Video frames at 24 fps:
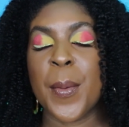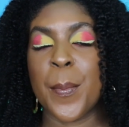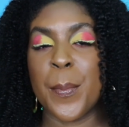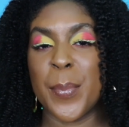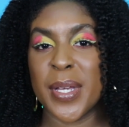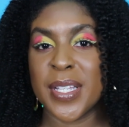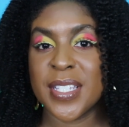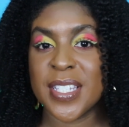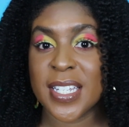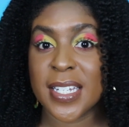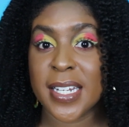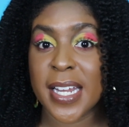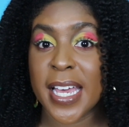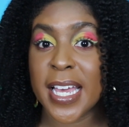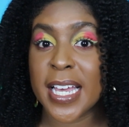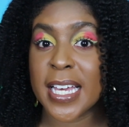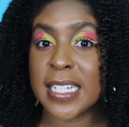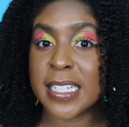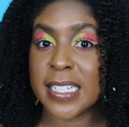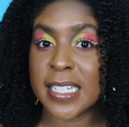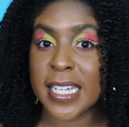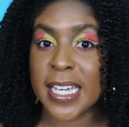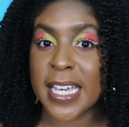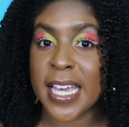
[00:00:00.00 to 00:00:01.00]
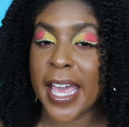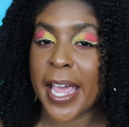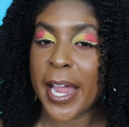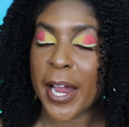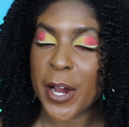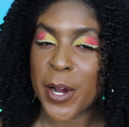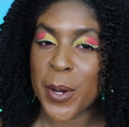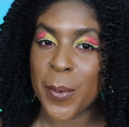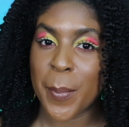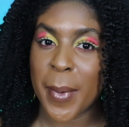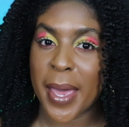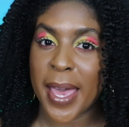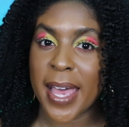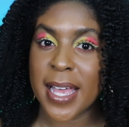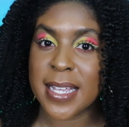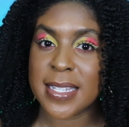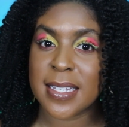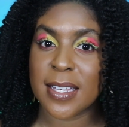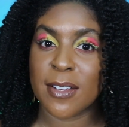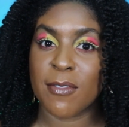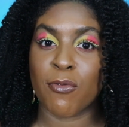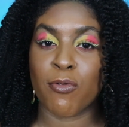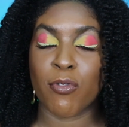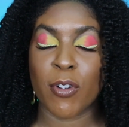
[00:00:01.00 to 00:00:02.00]
bentonite clay hair
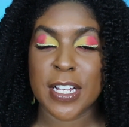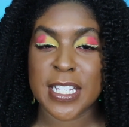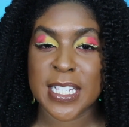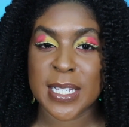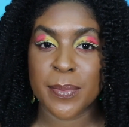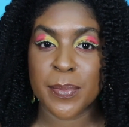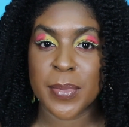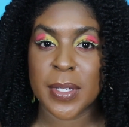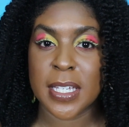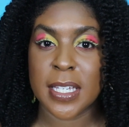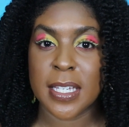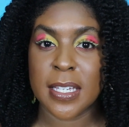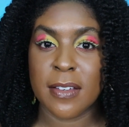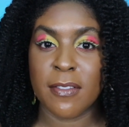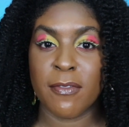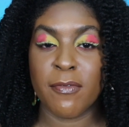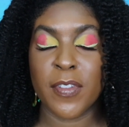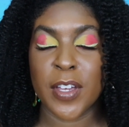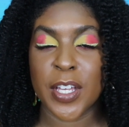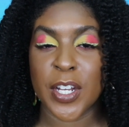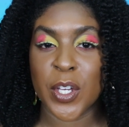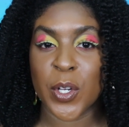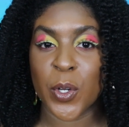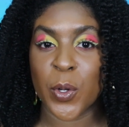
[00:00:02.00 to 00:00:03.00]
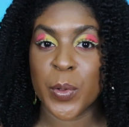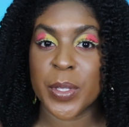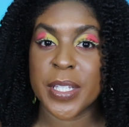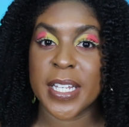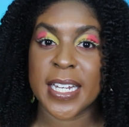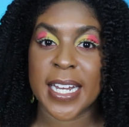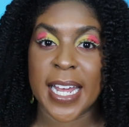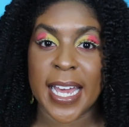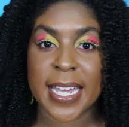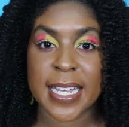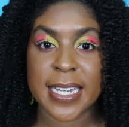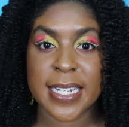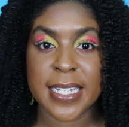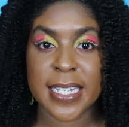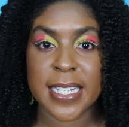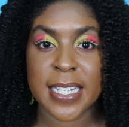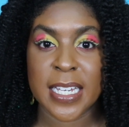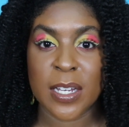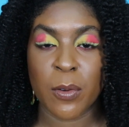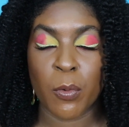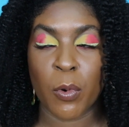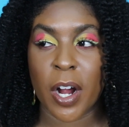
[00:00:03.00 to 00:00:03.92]
mask recipe video that I did,